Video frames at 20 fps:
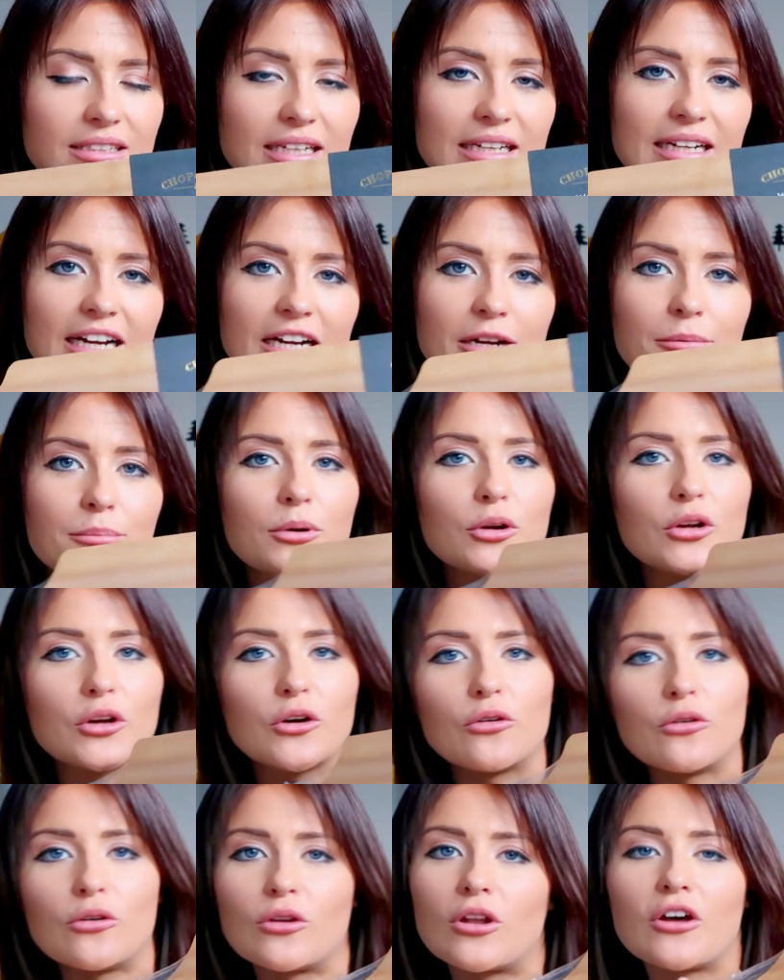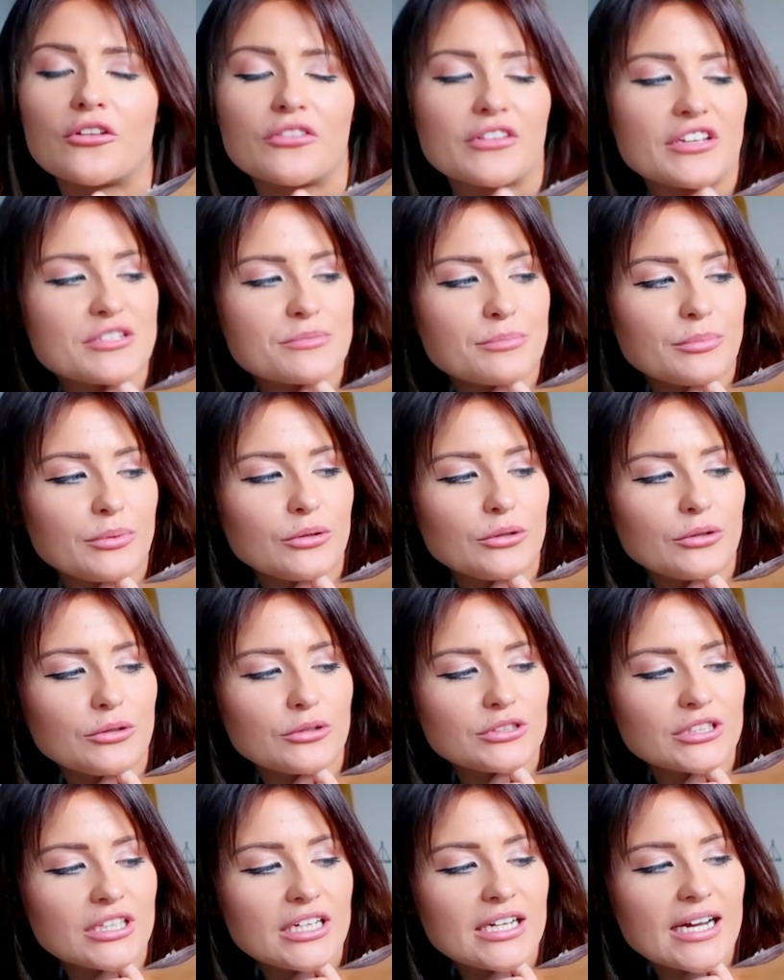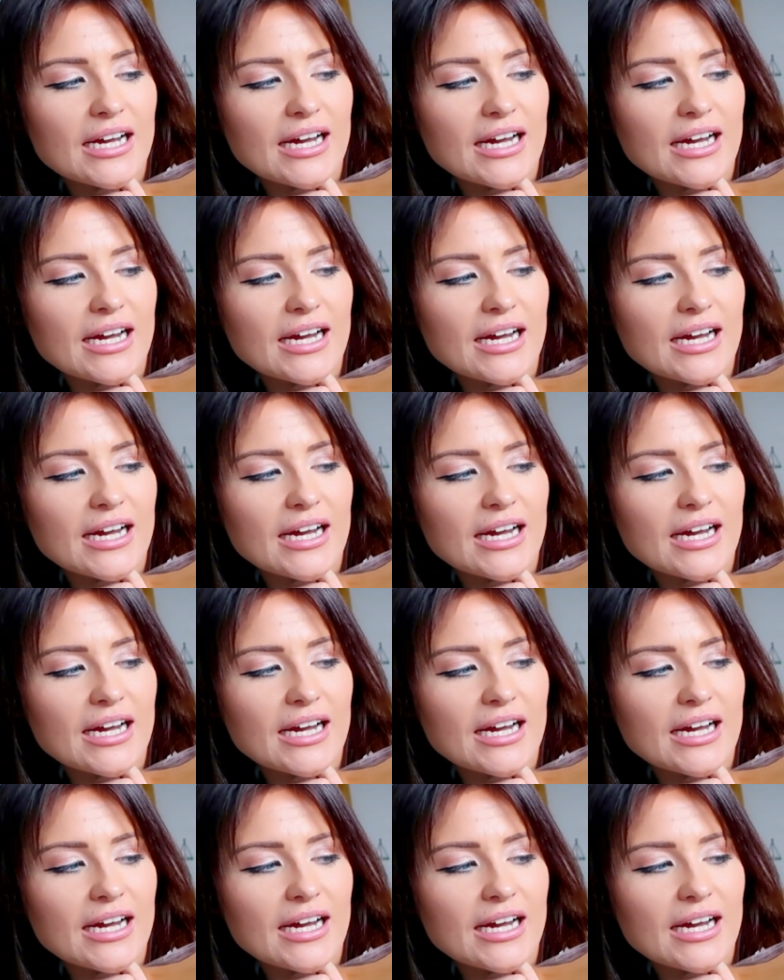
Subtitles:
then I can put it all on this board.